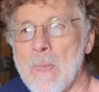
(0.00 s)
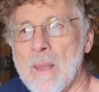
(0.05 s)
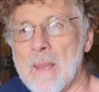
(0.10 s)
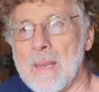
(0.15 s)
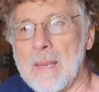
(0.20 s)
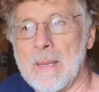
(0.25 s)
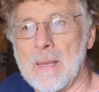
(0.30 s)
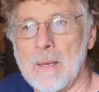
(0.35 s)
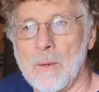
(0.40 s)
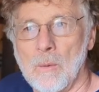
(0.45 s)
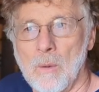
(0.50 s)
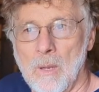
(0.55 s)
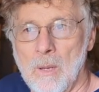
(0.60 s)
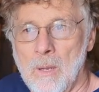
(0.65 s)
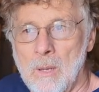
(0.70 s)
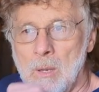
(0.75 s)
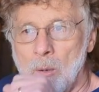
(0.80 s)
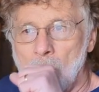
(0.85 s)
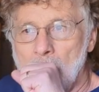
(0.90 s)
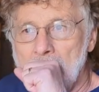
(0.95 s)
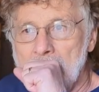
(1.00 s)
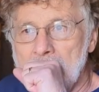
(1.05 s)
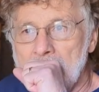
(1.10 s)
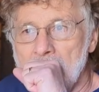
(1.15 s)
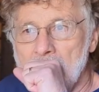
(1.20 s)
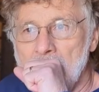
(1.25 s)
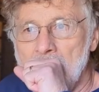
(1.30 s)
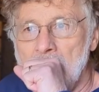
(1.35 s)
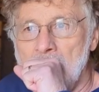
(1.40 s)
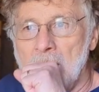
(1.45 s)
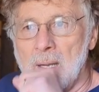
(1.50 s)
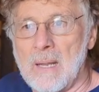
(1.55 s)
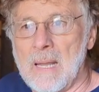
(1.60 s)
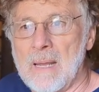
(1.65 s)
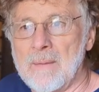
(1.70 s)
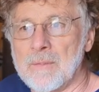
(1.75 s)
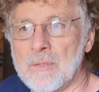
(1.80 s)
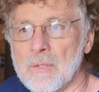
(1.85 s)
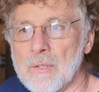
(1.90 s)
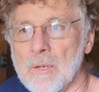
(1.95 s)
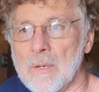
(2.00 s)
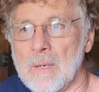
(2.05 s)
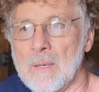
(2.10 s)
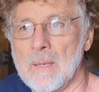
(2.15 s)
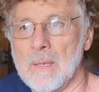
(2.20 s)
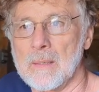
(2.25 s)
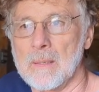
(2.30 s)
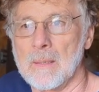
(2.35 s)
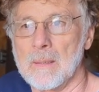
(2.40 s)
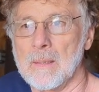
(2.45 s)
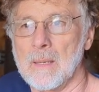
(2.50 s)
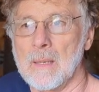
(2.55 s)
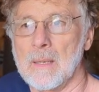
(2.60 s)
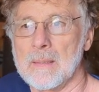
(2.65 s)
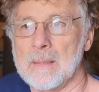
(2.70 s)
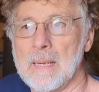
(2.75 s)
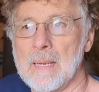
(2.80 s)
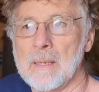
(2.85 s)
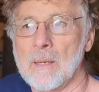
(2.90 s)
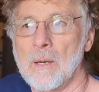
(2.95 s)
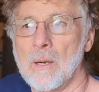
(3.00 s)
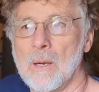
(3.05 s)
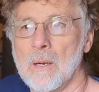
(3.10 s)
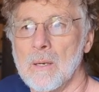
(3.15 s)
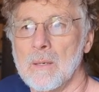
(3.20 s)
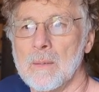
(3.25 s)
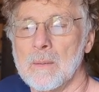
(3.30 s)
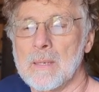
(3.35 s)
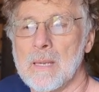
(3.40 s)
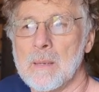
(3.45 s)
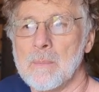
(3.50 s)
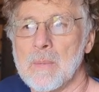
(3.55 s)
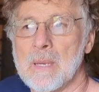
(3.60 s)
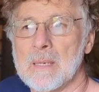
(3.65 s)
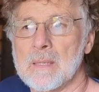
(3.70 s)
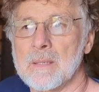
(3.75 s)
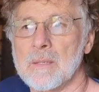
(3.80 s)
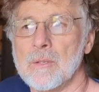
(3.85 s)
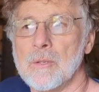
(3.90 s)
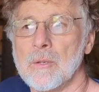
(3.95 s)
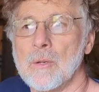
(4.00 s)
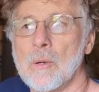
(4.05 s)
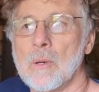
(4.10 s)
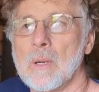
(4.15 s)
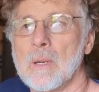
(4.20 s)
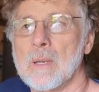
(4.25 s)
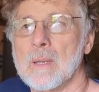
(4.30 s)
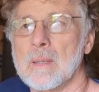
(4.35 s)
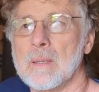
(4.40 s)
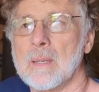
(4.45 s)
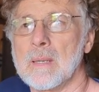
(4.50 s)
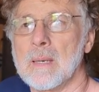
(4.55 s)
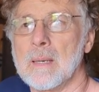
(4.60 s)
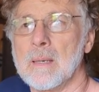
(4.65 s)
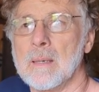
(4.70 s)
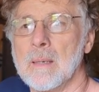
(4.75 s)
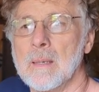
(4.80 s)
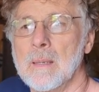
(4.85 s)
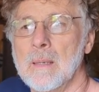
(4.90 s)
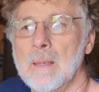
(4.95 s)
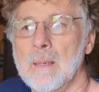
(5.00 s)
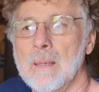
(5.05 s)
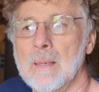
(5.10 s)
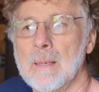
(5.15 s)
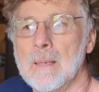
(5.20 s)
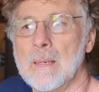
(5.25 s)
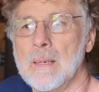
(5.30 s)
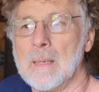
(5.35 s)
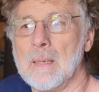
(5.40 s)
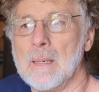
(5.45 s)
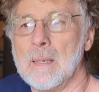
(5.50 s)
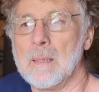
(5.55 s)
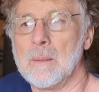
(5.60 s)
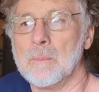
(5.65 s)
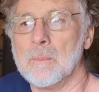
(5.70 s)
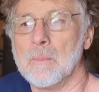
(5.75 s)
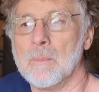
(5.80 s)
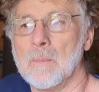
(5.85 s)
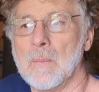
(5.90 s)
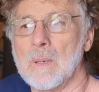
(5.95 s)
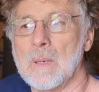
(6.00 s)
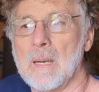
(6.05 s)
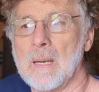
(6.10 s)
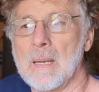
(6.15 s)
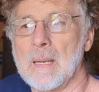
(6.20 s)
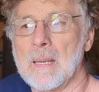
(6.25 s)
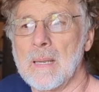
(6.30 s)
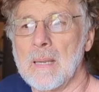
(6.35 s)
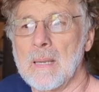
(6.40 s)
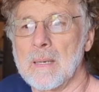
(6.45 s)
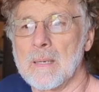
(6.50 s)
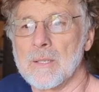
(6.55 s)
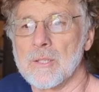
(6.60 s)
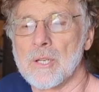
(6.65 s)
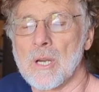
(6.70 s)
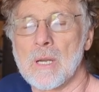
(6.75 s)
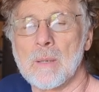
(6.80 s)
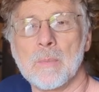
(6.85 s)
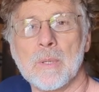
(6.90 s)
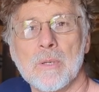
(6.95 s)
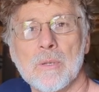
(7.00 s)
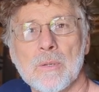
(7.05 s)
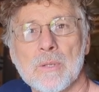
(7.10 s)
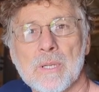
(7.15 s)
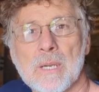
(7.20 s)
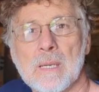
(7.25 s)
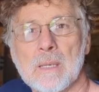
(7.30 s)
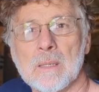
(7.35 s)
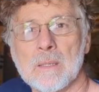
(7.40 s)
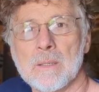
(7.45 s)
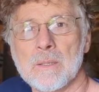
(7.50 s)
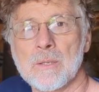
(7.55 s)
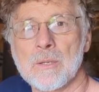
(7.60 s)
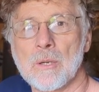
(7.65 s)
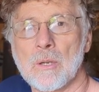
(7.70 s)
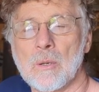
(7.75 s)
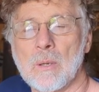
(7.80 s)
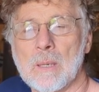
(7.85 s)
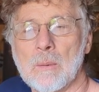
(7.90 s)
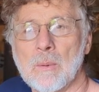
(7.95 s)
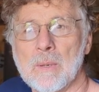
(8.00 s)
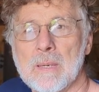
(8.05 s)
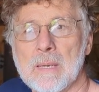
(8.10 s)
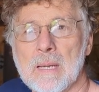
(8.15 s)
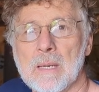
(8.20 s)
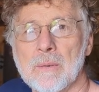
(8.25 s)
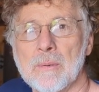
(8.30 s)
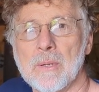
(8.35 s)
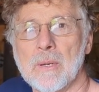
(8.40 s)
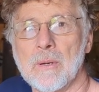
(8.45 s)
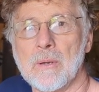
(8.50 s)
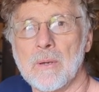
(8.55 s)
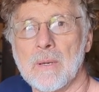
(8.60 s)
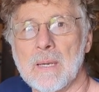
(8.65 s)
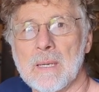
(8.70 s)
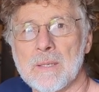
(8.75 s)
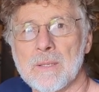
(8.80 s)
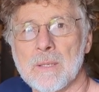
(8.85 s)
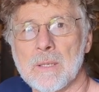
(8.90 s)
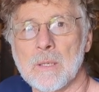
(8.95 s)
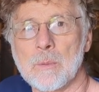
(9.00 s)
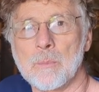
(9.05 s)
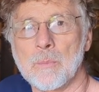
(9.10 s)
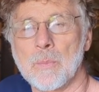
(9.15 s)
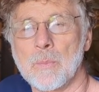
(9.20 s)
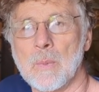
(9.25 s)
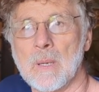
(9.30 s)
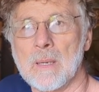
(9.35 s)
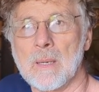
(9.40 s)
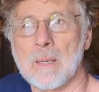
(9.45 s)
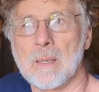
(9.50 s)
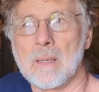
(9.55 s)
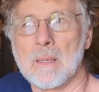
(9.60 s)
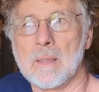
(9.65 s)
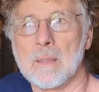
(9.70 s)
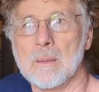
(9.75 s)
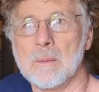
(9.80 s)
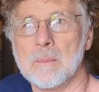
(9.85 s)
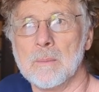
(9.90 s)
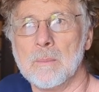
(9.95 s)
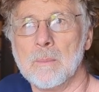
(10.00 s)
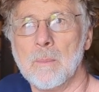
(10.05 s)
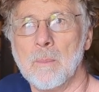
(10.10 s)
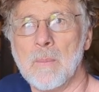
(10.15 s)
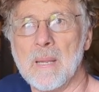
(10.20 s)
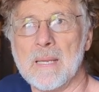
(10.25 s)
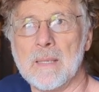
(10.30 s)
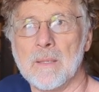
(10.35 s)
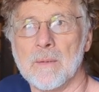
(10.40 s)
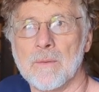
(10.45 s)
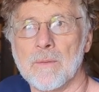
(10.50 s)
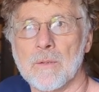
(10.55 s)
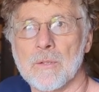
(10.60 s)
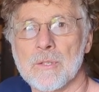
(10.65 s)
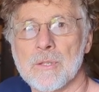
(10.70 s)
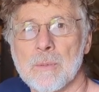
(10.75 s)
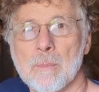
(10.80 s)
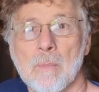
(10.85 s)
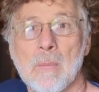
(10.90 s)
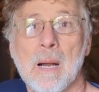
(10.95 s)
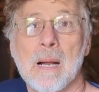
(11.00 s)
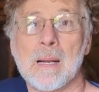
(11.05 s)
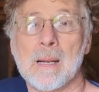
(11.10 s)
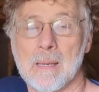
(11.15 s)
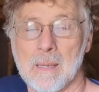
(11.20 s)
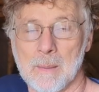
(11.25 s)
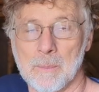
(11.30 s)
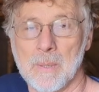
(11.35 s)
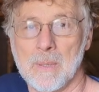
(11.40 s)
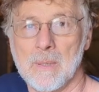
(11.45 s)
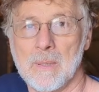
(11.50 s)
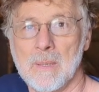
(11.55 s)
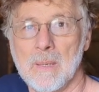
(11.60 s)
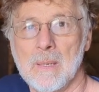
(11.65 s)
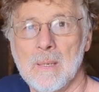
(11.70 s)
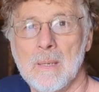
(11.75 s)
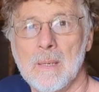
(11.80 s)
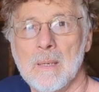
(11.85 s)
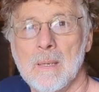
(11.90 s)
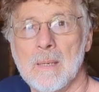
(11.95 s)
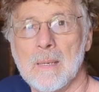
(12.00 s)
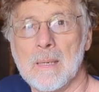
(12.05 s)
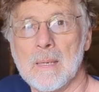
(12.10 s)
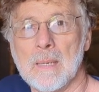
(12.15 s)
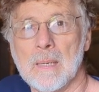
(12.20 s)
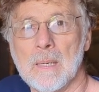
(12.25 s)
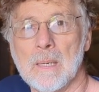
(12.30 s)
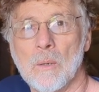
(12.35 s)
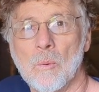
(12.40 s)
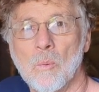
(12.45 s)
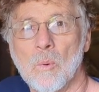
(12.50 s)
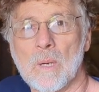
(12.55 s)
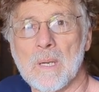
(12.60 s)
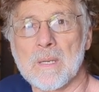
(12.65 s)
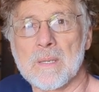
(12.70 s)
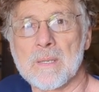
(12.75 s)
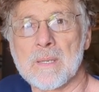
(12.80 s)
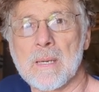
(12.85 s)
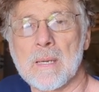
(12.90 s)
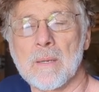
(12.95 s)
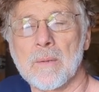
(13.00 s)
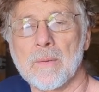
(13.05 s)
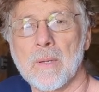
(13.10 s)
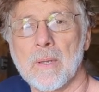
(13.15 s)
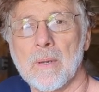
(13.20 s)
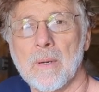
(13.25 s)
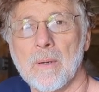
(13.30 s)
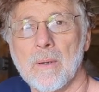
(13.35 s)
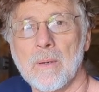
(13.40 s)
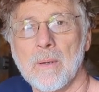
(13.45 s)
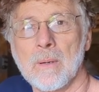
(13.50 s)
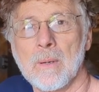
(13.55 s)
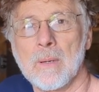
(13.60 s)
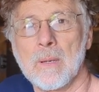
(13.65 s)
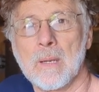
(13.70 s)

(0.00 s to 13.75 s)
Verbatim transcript: And when I, after Dakar, I came back to New York, and then I had a job in New Zealand, so I went down there and actually made the first mock-up ones down there